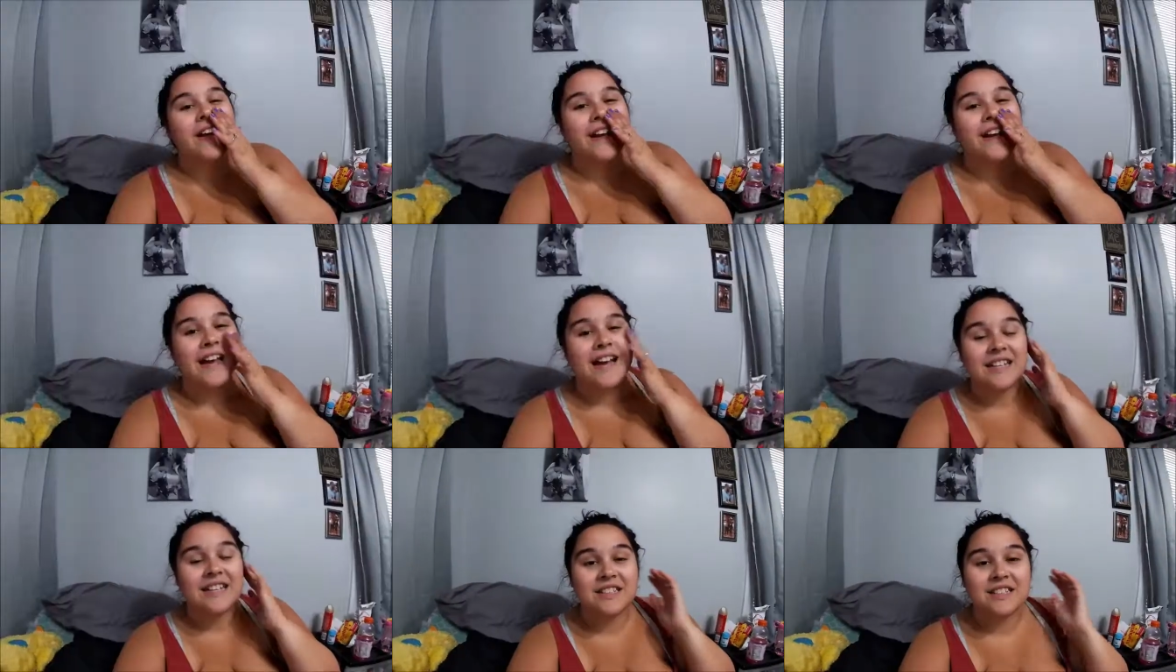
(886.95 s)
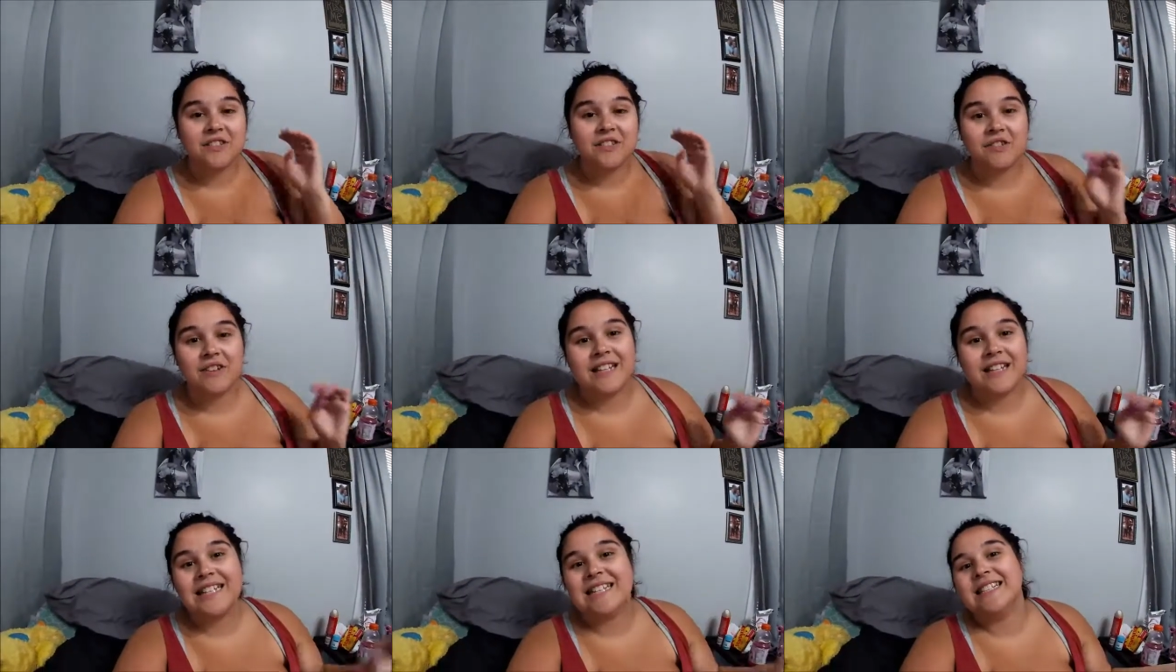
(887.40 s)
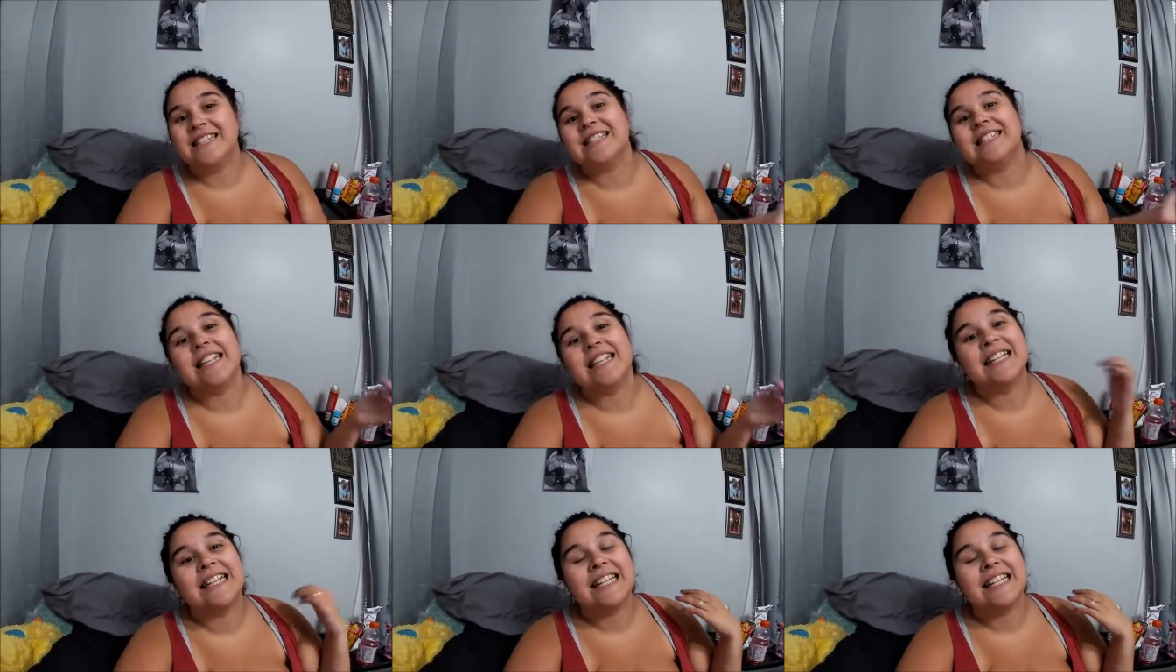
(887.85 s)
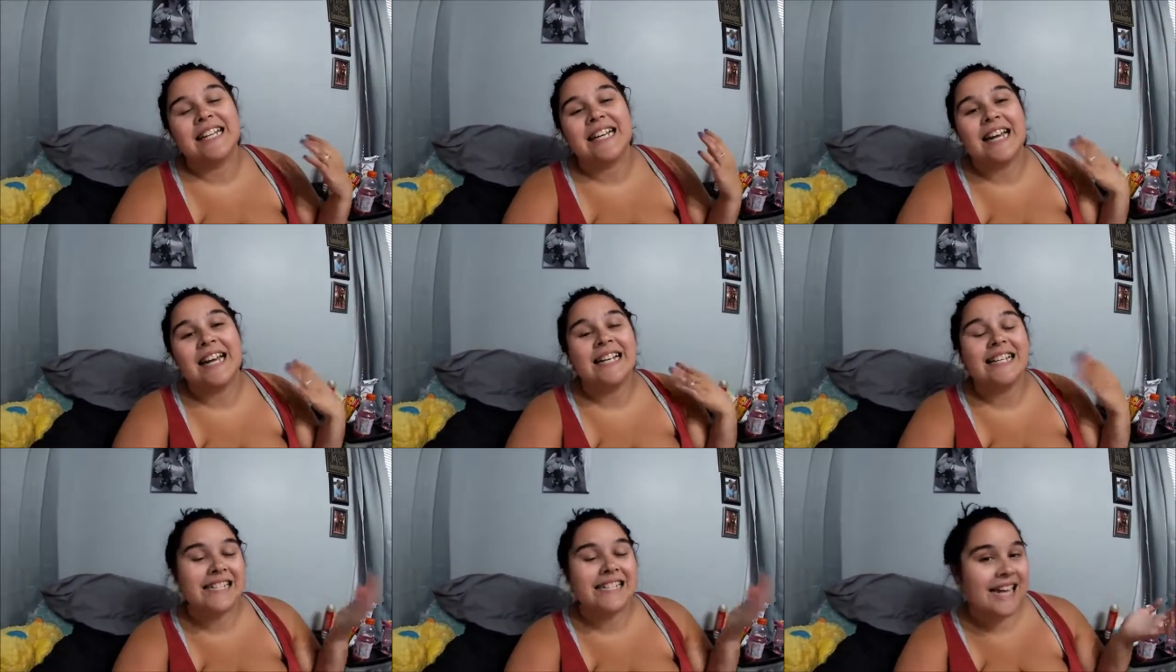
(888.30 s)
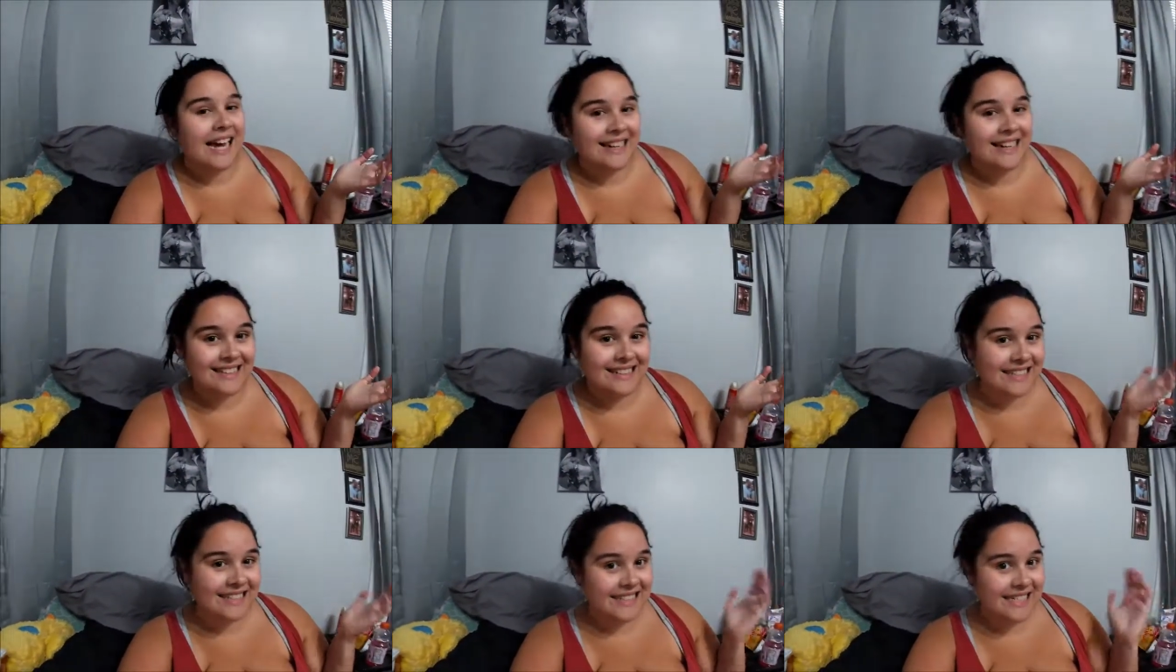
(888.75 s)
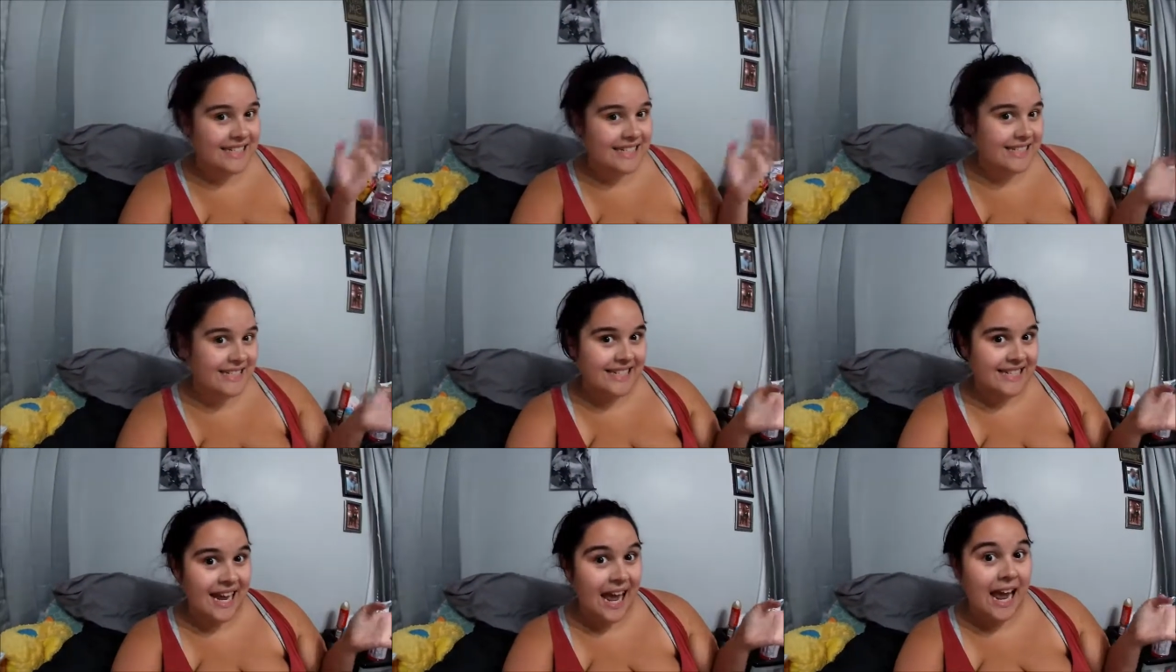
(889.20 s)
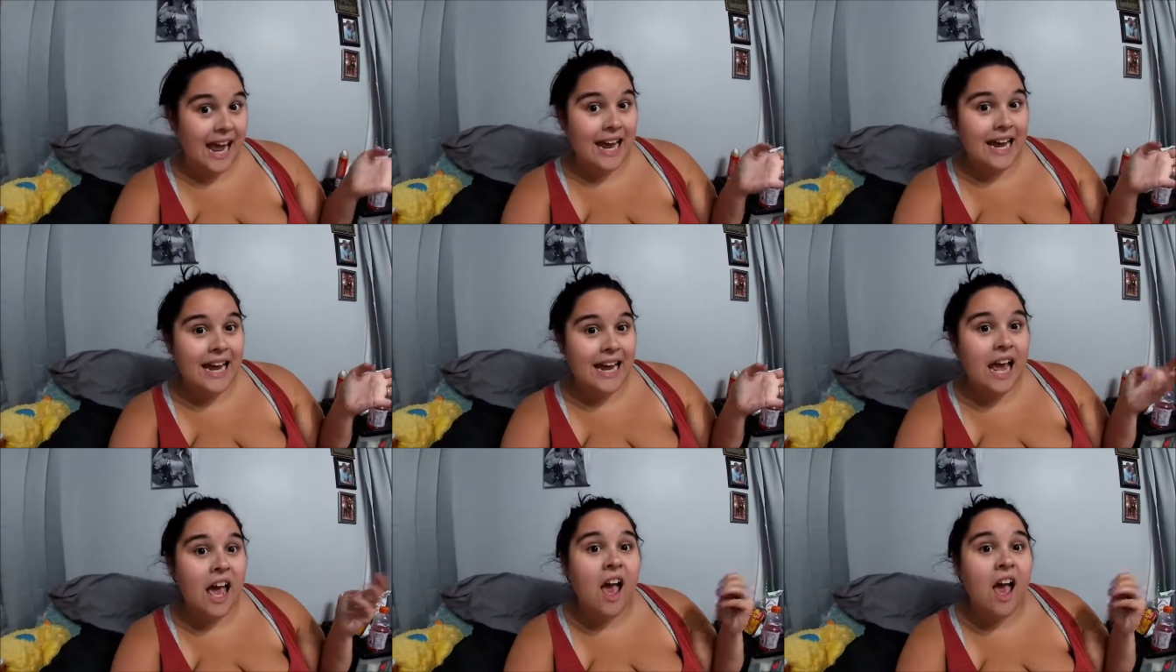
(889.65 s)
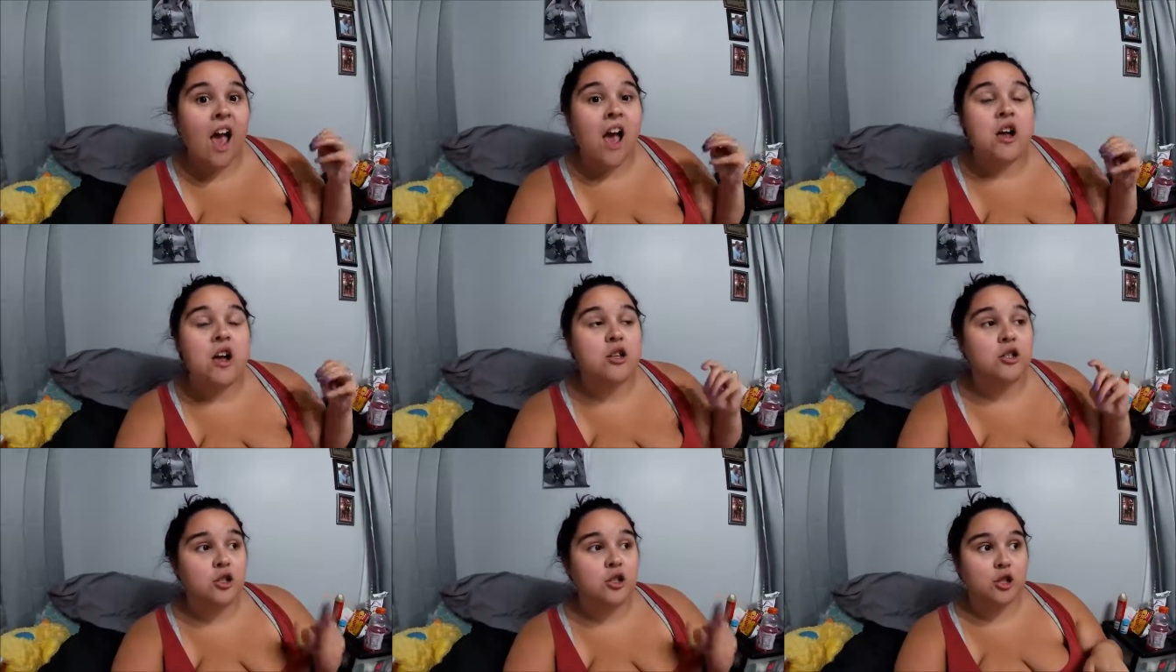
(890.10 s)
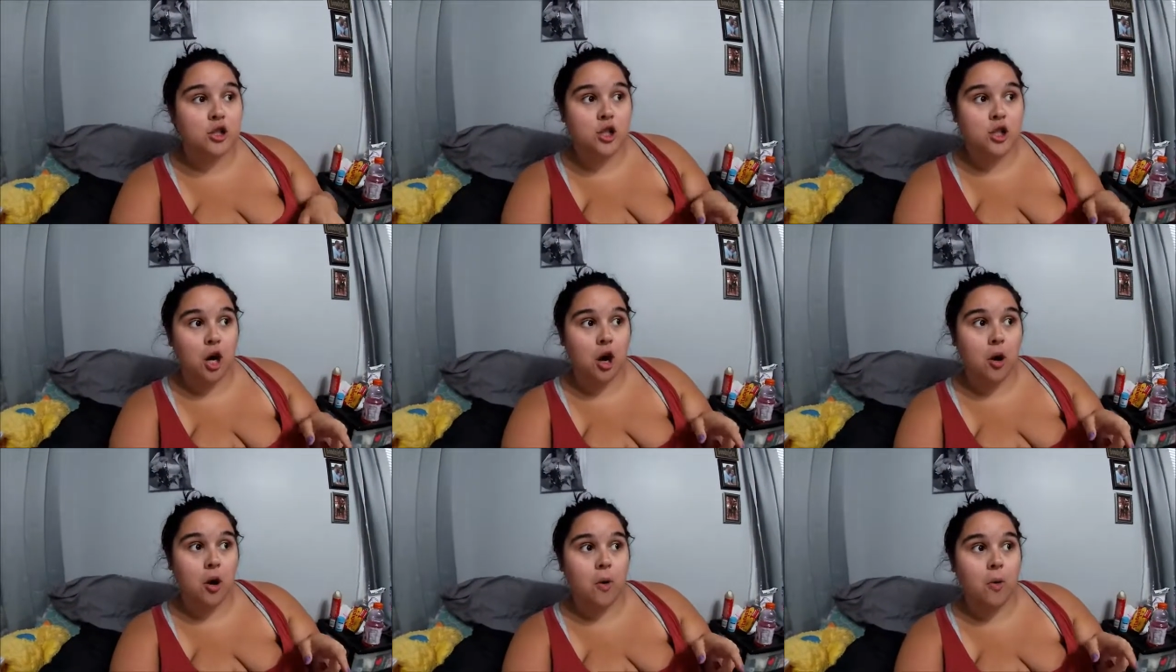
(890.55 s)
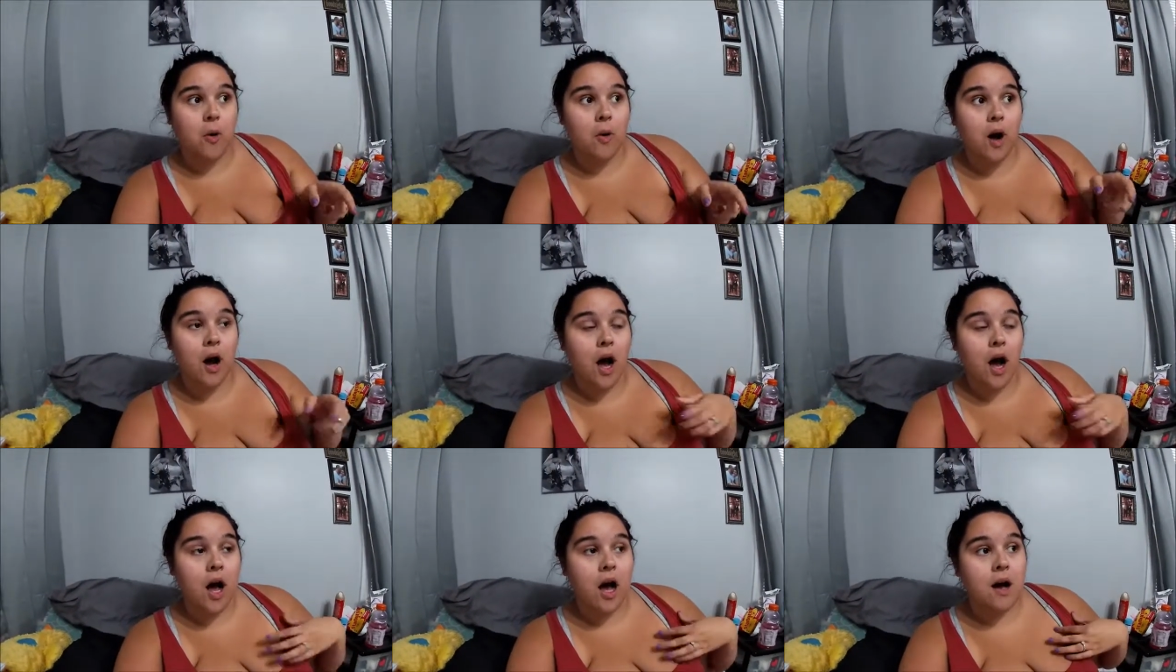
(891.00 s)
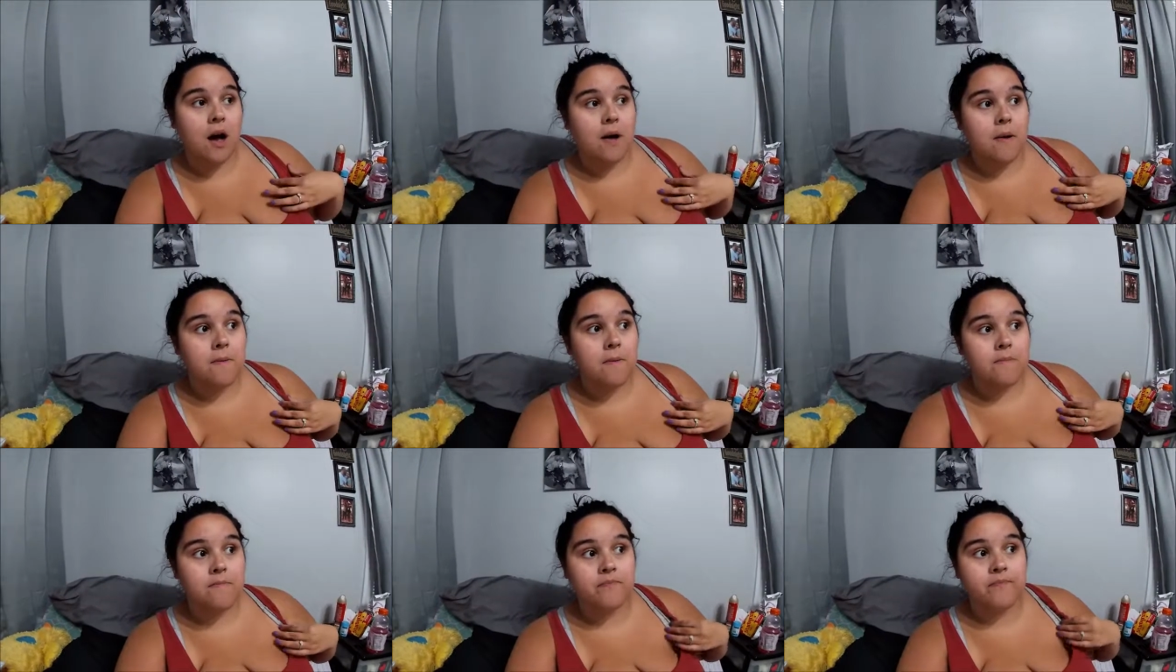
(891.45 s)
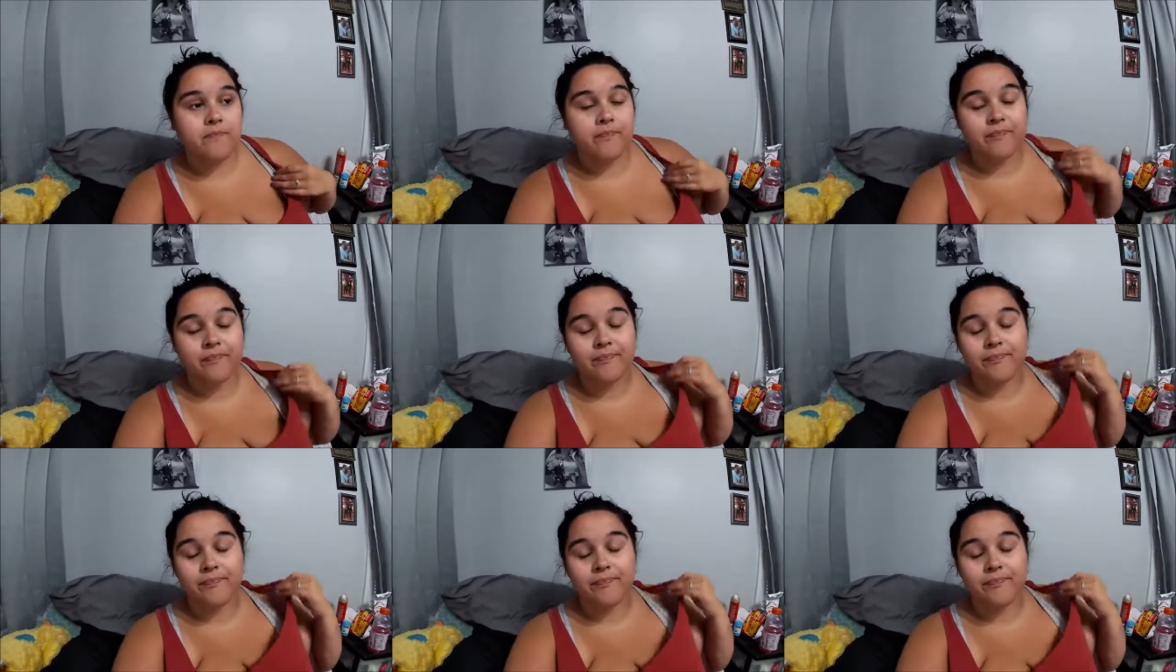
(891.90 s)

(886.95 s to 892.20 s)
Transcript: okay guys so it is the next day so um